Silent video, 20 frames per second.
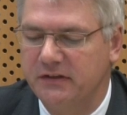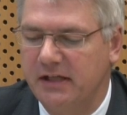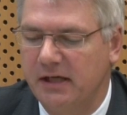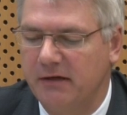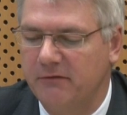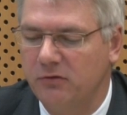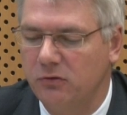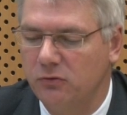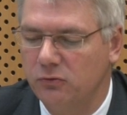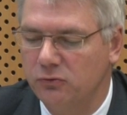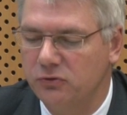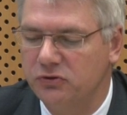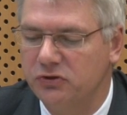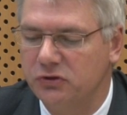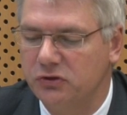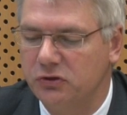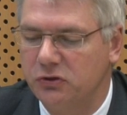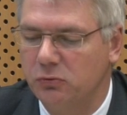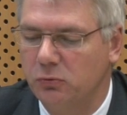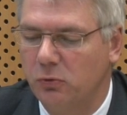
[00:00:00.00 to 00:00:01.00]
the
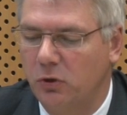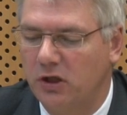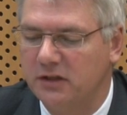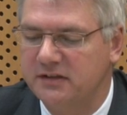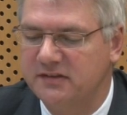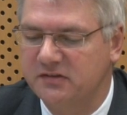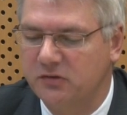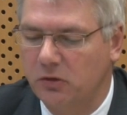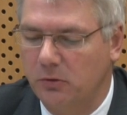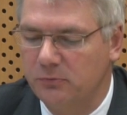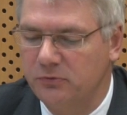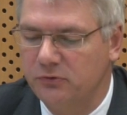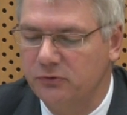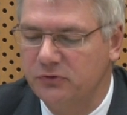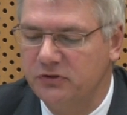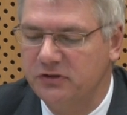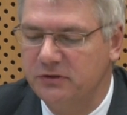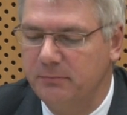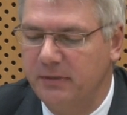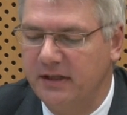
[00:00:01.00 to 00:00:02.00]
evolution towards
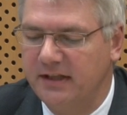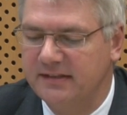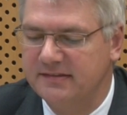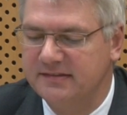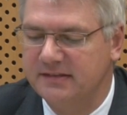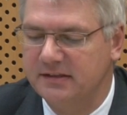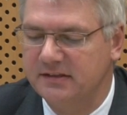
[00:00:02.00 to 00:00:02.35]
community-based